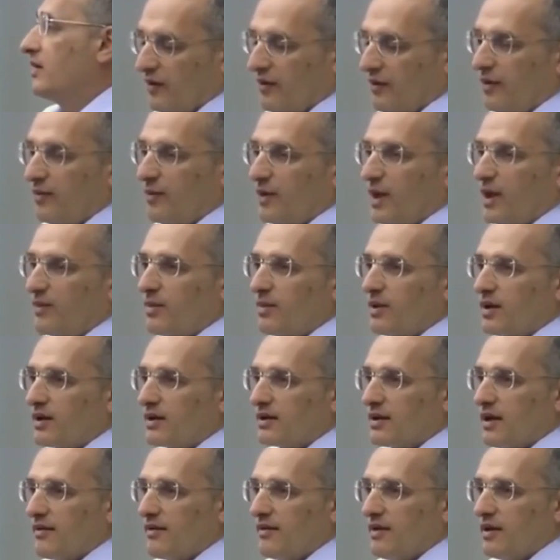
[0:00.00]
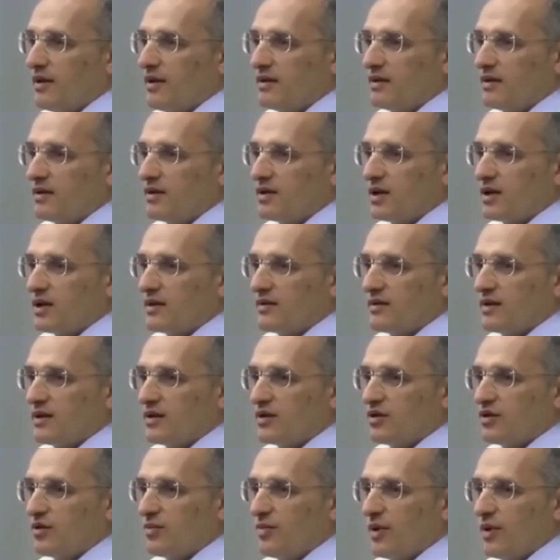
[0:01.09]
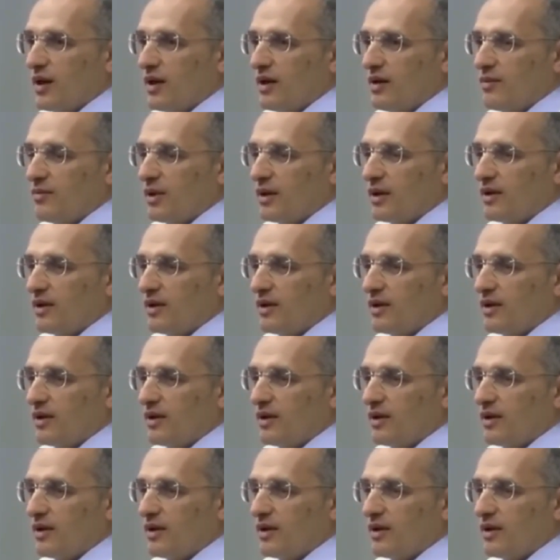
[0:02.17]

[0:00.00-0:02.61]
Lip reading: I ask for your blessing now so that I can focus